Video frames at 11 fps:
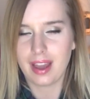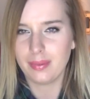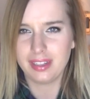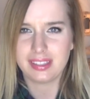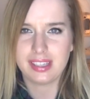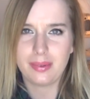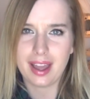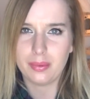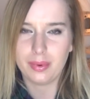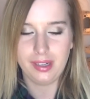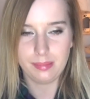I wouldn't see why
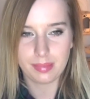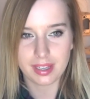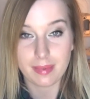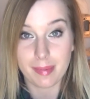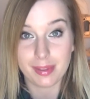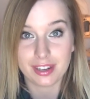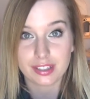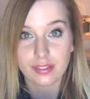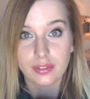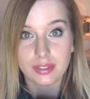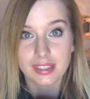it wouldn't be. Maybe there's
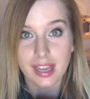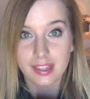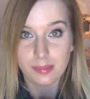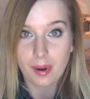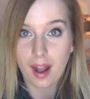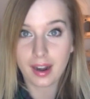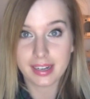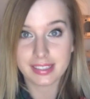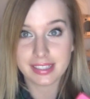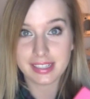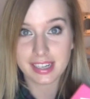a full-size
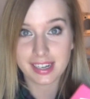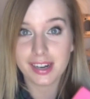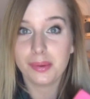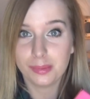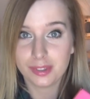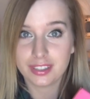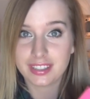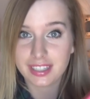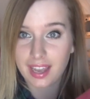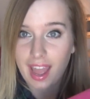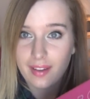product in here. We'll
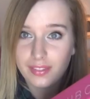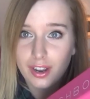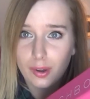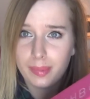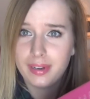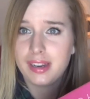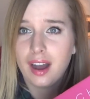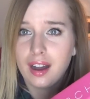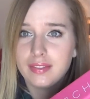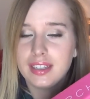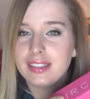see. I have not opened it,
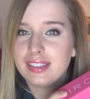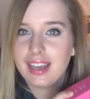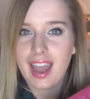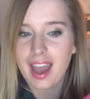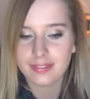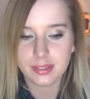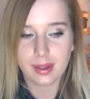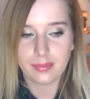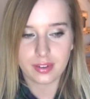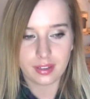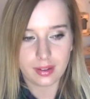obviously. I have to
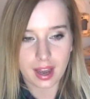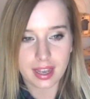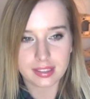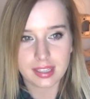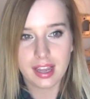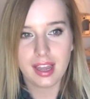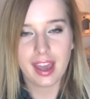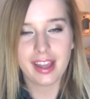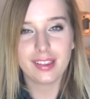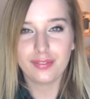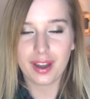wait for you guys.
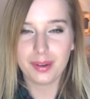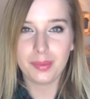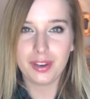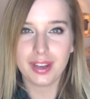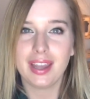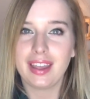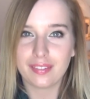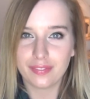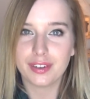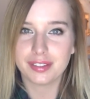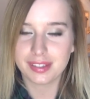It's fun when you get, like,
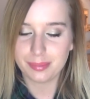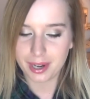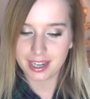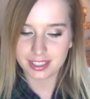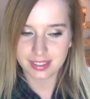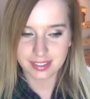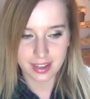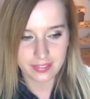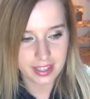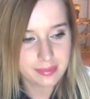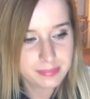first impressions
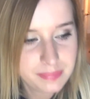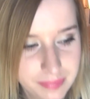of it.